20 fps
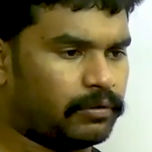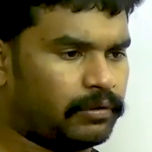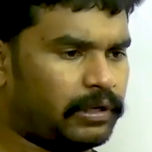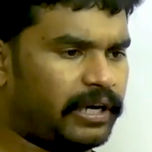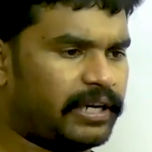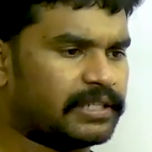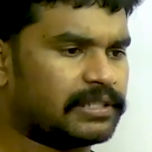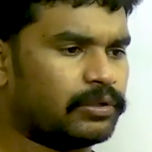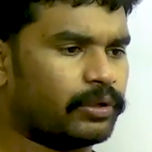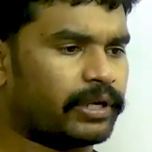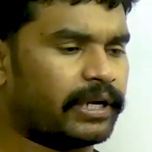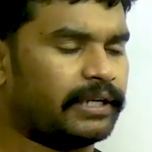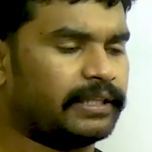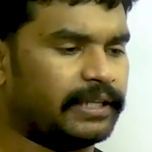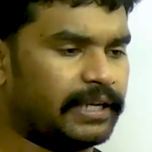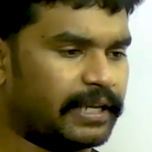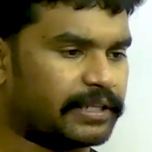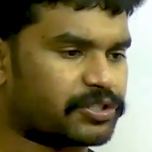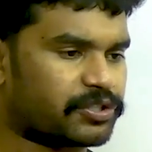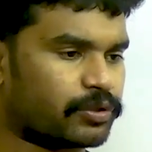let us look at
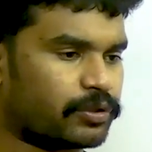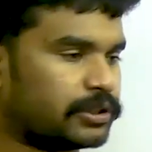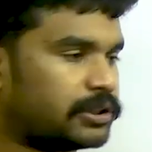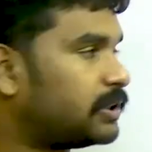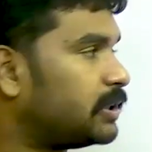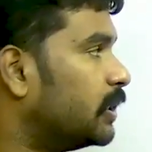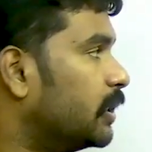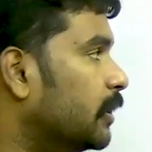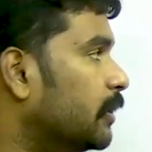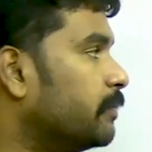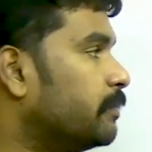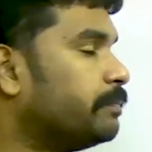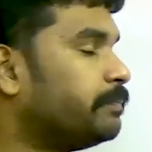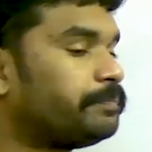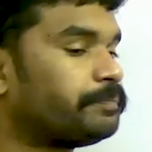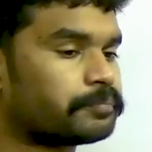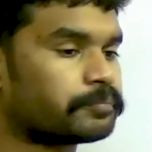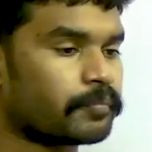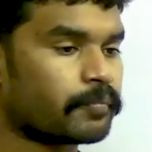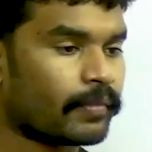the next question.
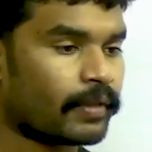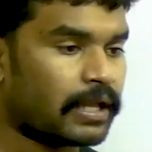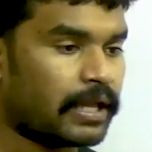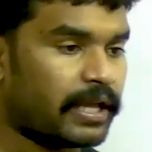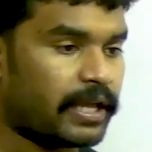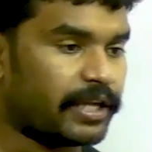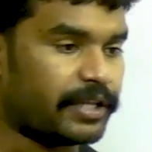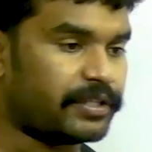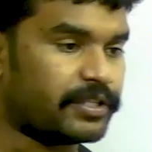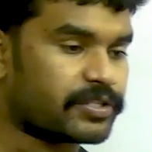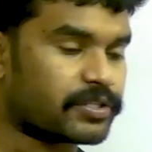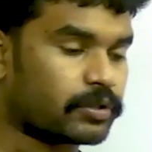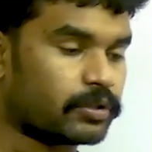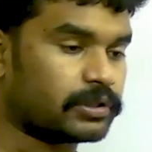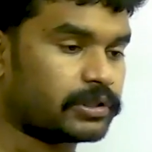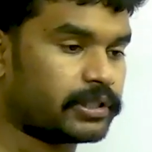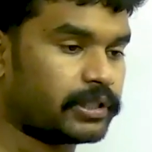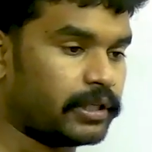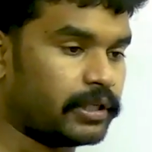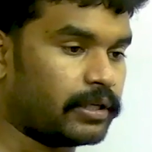In this
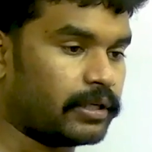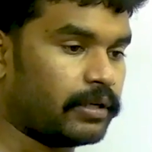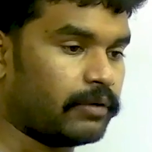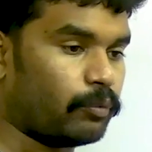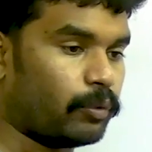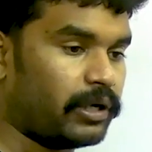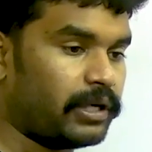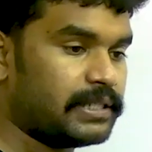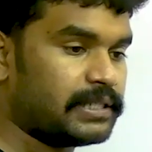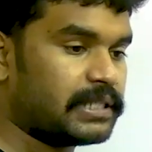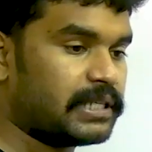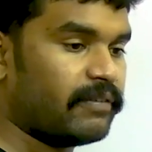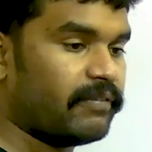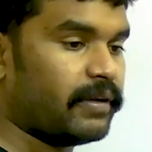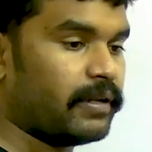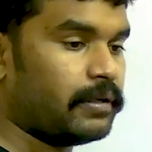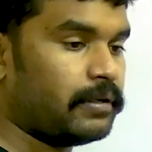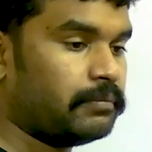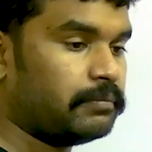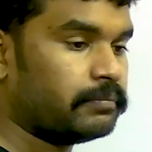question, what is
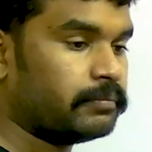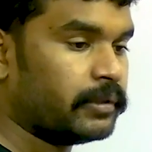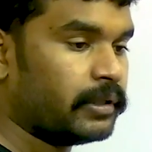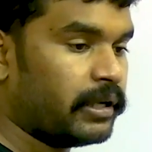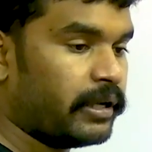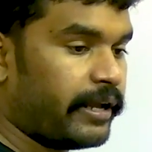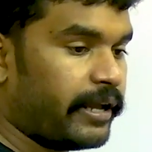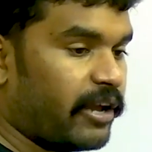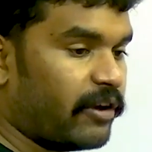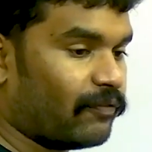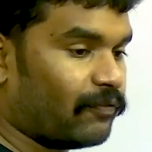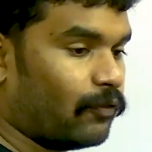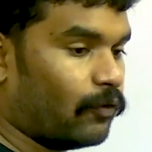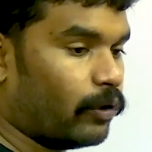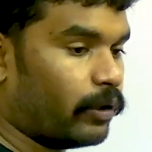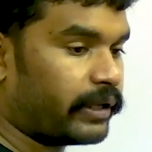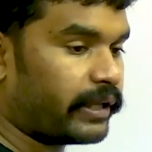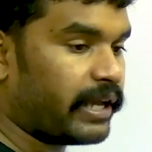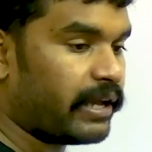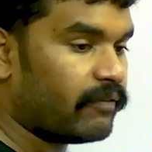given? A
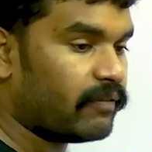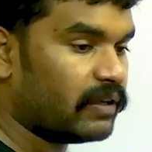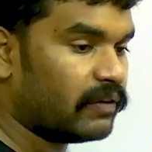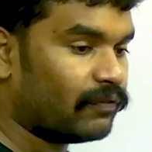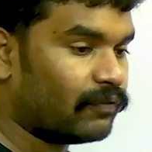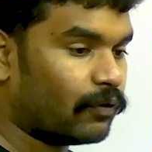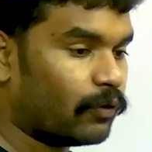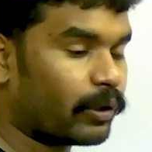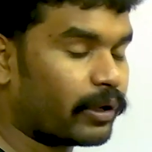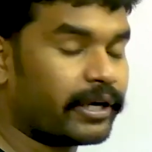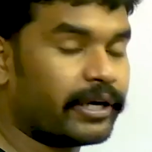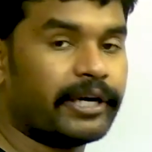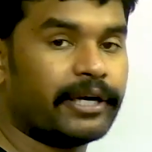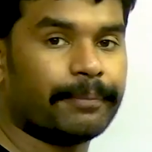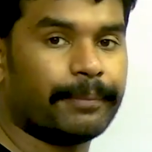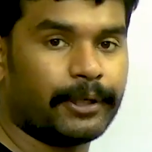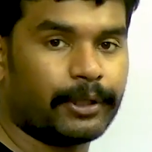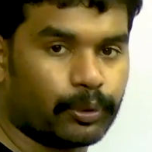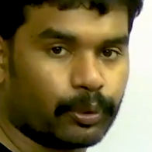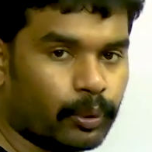4 kVA
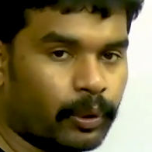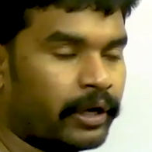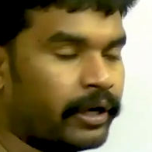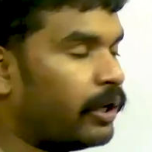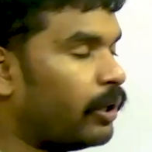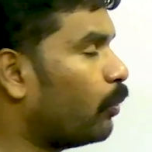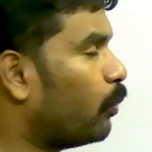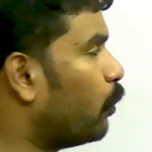400 by 200